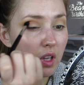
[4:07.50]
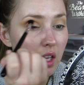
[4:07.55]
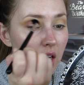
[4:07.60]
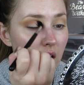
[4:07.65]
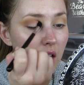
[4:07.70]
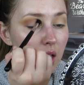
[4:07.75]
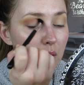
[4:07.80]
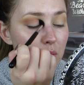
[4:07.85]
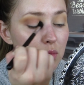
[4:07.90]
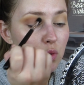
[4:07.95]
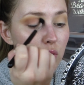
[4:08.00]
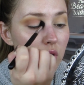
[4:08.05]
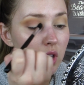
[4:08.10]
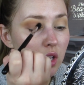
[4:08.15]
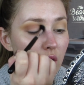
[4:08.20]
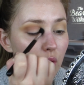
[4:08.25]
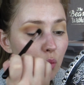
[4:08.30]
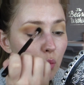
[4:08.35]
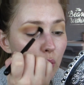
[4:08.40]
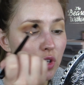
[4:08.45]
And I am
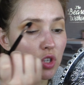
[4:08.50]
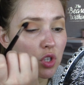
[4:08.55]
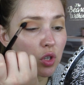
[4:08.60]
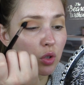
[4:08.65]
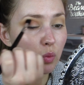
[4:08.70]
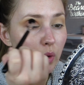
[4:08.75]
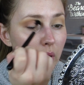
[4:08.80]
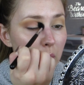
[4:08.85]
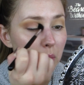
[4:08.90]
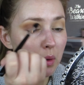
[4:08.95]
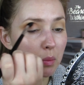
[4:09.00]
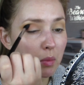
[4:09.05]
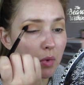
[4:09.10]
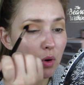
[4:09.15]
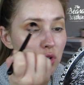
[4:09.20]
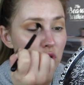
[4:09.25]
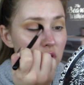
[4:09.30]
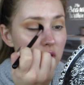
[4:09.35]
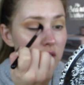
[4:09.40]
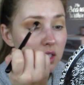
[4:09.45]
doing windshield wiper
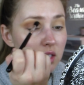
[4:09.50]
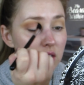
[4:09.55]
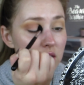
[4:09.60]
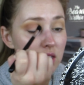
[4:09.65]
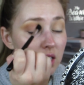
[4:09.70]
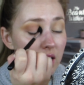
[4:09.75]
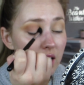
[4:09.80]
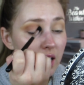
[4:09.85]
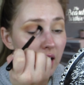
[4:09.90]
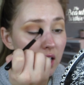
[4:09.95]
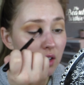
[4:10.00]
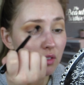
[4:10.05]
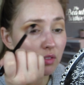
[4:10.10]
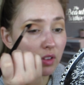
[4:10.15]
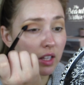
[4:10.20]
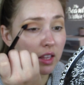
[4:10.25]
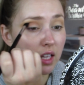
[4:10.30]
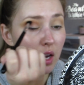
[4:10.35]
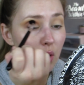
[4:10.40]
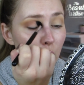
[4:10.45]
motions and kind of
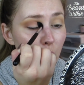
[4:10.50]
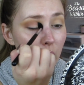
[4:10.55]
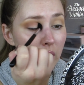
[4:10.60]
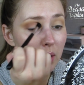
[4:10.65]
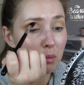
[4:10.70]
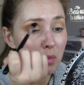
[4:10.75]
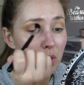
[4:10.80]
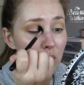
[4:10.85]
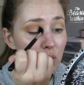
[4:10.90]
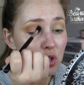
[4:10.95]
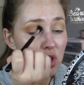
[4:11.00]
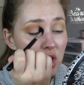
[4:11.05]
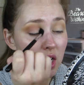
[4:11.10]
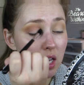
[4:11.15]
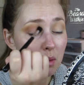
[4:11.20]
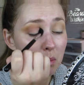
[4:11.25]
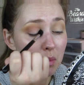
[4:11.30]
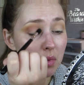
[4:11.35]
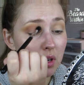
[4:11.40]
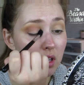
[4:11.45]
like that rainbow
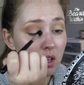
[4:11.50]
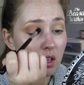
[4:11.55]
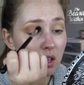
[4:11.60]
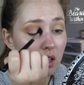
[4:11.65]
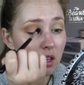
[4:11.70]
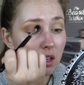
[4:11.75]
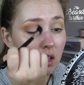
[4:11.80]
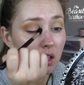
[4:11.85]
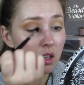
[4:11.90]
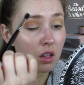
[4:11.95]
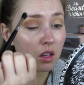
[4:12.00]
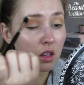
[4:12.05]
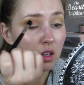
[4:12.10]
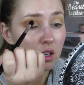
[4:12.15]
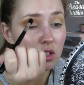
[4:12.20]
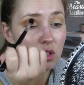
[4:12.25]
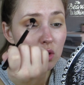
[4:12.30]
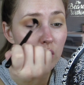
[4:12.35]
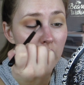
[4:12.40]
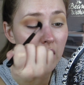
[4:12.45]
shape.
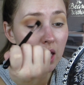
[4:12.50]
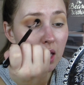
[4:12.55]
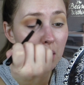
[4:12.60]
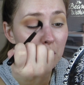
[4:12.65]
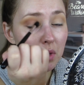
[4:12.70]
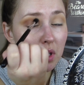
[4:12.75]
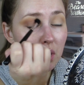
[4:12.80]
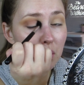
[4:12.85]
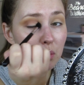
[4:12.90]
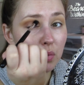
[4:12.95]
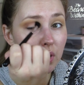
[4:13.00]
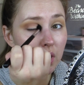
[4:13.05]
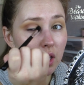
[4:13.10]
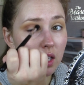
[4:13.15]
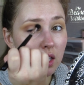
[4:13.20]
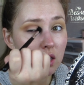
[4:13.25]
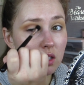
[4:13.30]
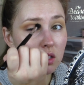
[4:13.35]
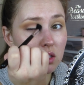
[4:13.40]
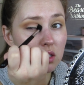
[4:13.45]
So I am going to bring
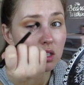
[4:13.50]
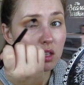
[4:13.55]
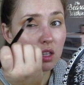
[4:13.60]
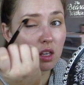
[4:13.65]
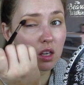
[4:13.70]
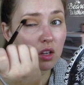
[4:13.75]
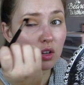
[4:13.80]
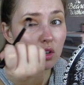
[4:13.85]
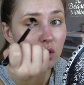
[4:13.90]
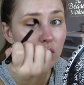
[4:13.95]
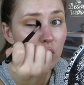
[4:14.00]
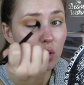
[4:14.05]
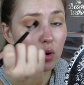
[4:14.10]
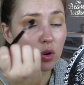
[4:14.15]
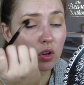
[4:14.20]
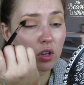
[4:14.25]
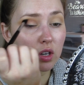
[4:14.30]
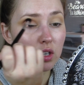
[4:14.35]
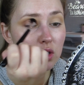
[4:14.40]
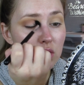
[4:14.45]
it into the inner
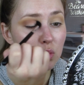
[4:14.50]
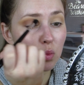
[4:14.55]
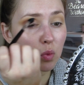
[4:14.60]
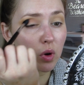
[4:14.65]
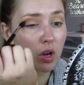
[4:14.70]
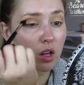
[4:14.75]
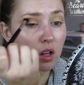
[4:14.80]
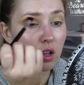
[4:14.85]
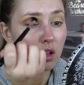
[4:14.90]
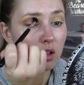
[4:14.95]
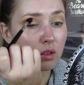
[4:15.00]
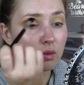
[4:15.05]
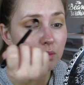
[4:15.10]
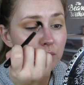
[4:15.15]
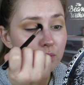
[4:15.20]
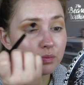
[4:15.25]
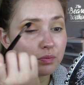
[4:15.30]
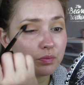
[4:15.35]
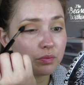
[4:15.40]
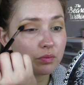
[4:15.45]
corner as well.
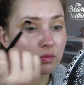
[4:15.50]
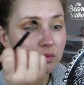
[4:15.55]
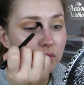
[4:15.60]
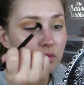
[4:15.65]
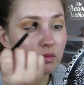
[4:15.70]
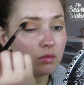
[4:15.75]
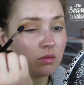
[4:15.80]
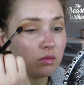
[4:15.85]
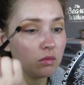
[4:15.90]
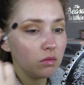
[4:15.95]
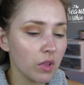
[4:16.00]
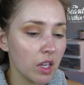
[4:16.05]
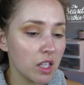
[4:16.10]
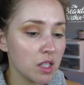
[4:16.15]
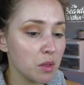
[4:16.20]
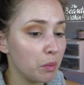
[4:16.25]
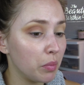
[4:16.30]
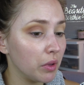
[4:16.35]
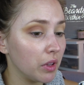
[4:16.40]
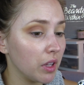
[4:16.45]

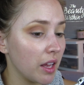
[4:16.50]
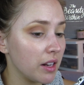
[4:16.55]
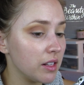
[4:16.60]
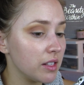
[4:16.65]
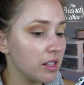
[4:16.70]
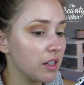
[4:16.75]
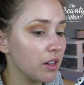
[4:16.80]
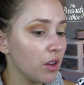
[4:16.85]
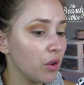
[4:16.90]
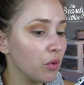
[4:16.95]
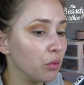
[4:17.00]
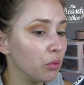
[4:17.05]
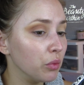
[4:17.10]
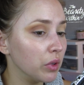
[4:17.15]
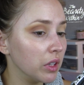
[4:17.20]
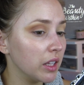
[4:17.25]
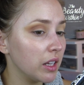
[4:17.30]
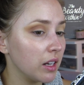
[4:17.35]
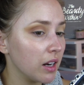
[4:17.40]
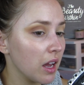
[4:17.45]
It's blending
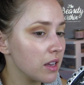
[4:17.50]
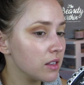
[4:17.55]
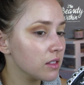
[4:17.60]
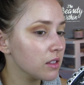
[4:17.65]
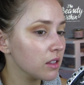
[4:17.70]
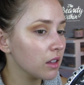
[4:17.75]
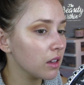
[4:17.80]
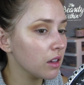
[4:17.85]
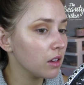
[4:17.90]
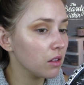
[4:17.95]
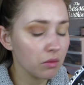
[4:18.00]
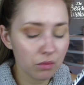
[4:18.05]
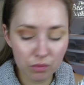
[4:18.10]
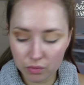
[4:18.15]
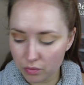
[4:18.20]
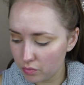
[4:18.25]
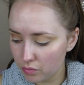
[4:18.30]
really nicely.